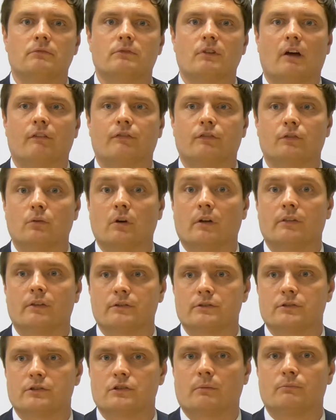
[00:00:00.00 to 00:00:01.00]
a few
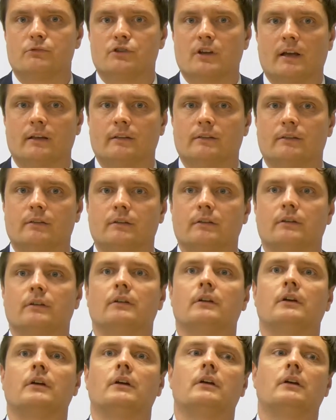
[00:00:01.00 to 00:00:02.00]
others subject to,
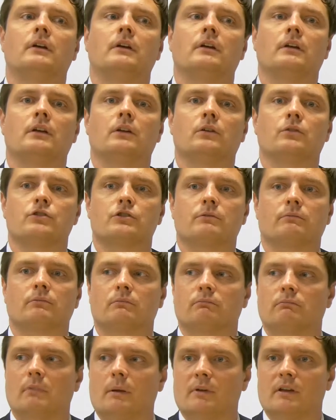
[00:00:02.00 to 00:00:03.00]
some
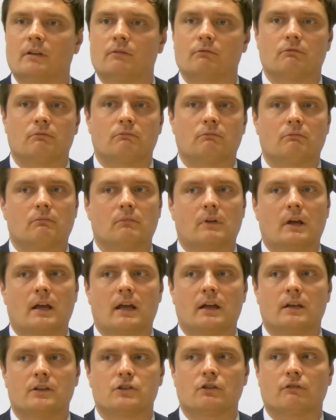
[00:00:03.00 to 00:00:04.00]
maybe
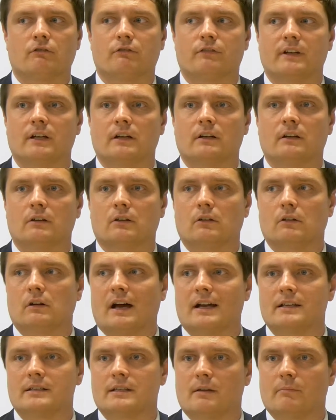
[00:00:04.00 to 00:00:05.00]
surveyor or
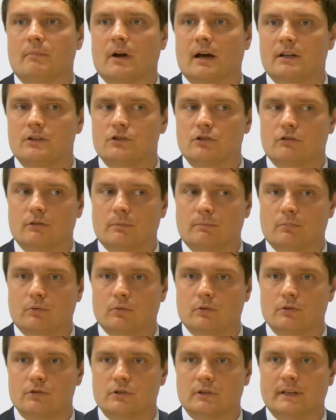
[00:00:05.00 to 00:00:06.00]
asset manager
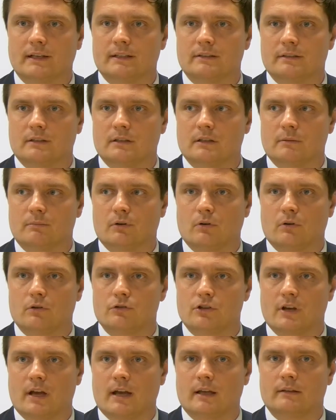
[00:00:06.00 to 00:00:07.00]
reports later in the
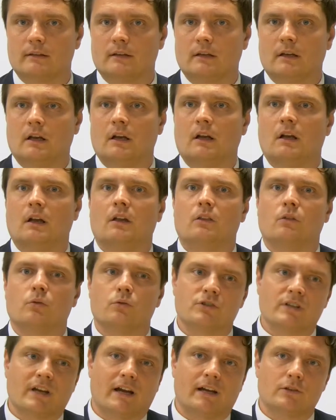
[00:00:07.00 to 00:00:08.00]
project.
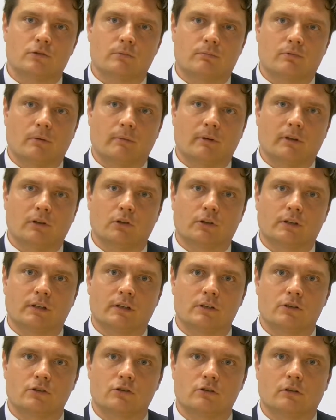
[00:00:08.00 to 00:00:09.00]
Those guys will probably look
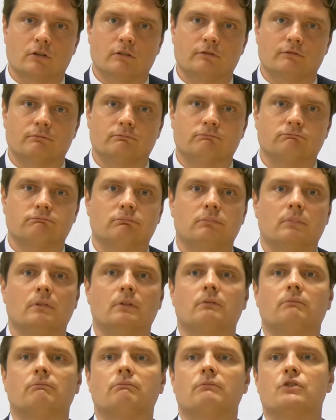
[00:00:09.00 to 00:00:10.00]
at sort of
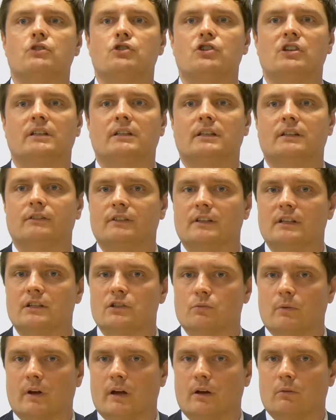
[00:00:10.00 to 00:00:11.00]
GDV
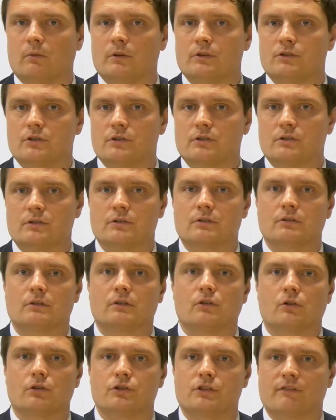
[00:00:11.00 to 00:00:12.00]
as well, which is
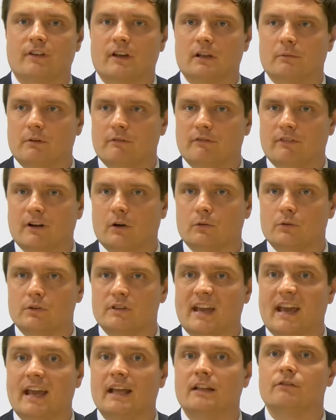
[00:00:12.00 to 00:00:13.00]
gross development value,
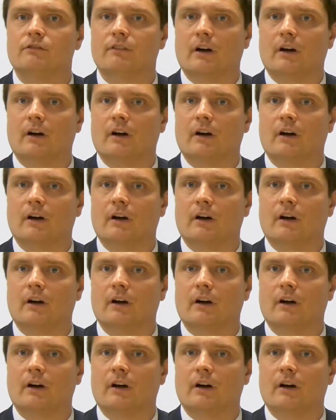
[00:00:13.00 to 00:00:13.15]
the end